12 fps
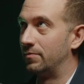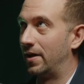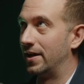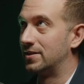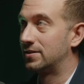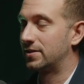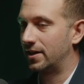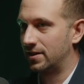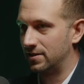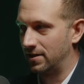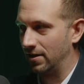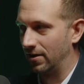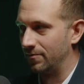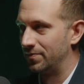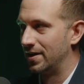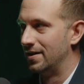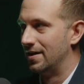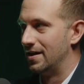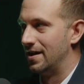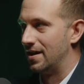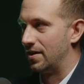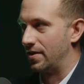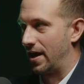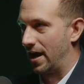my second year
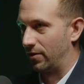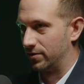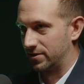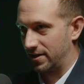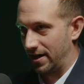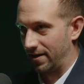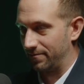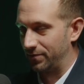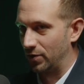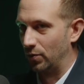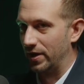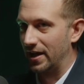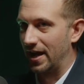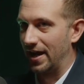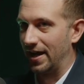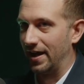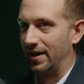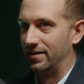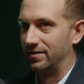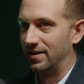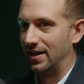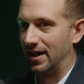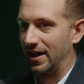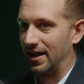that I was there, we had
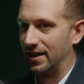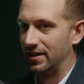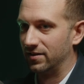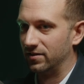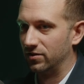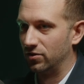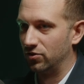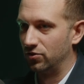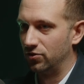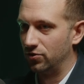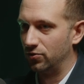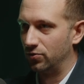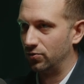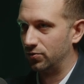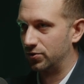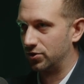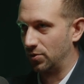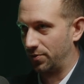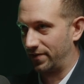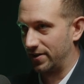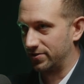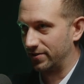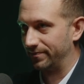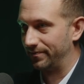a new
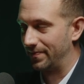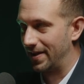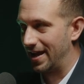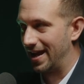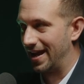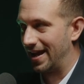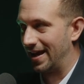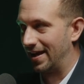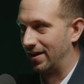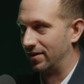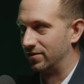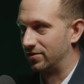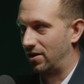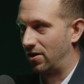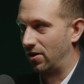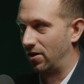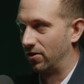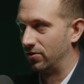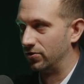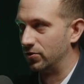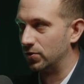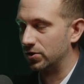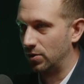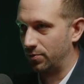supervisor. And our
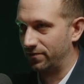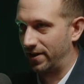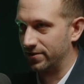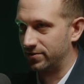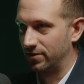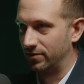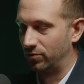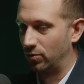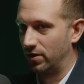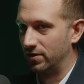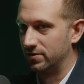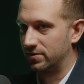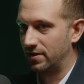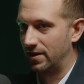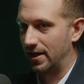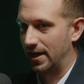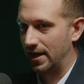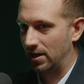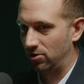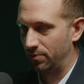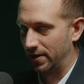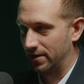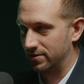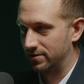new supervisor was
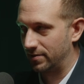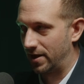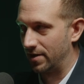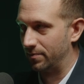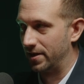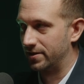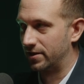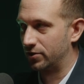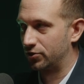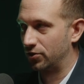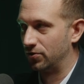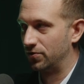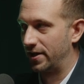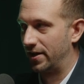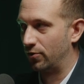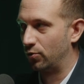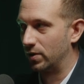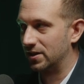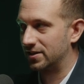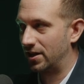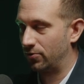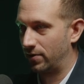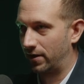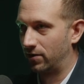hell-bent on making sure that we
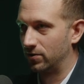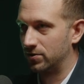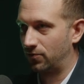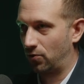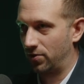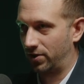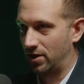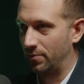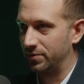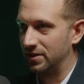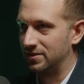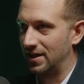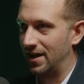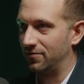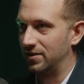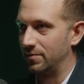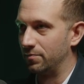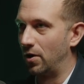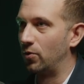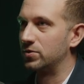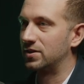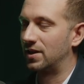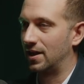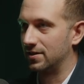set records for the company to have the
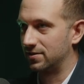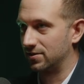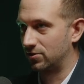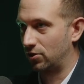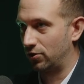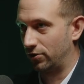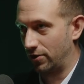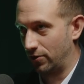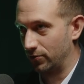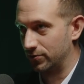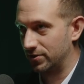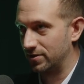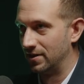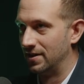most cases closed